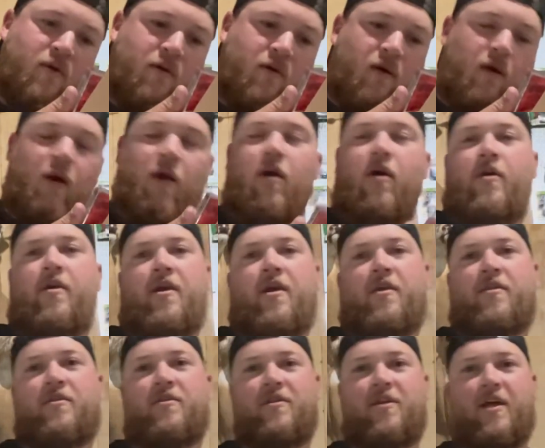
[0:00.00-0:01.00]
Oh yeah,
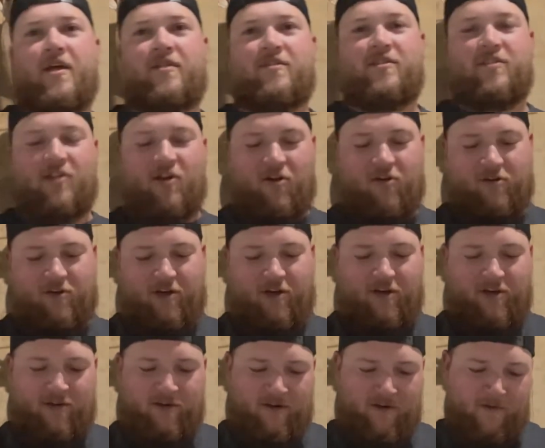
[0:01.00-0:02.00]
the Death Stalker.
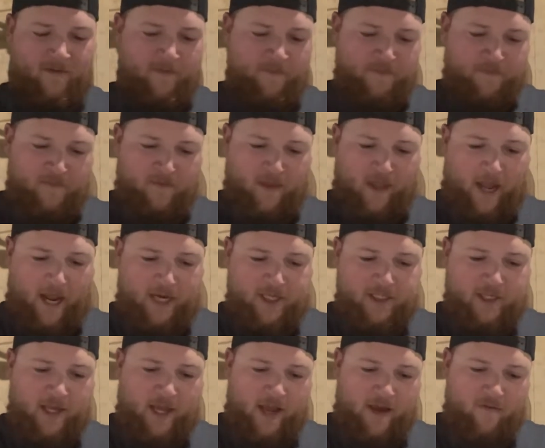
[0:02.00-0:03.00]
I
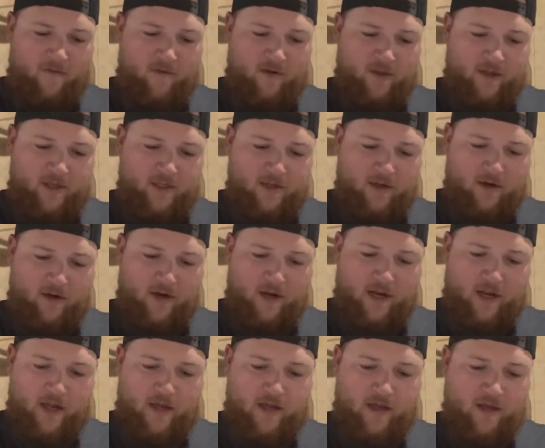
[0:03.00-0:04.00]
actually have one of these
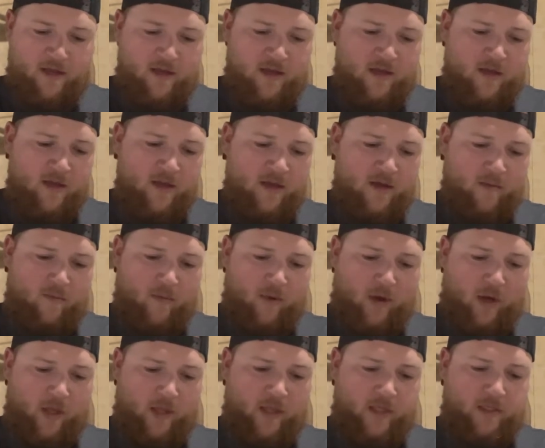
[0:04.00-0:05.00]
already,
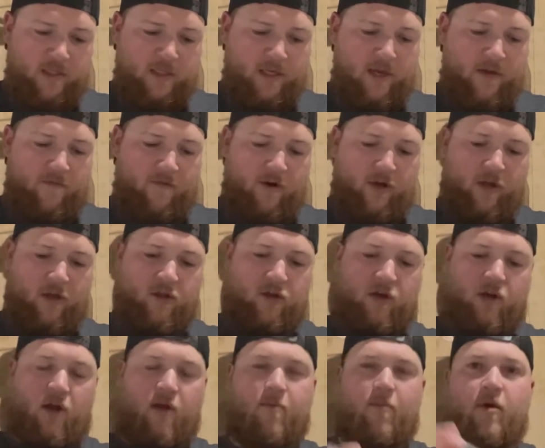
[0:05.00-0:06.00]
but this is a different color
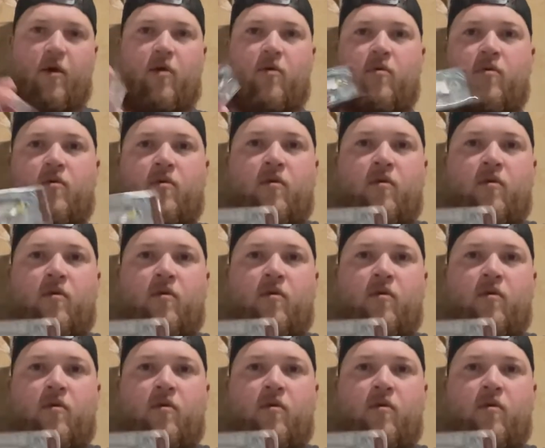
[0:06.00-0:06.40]
combo.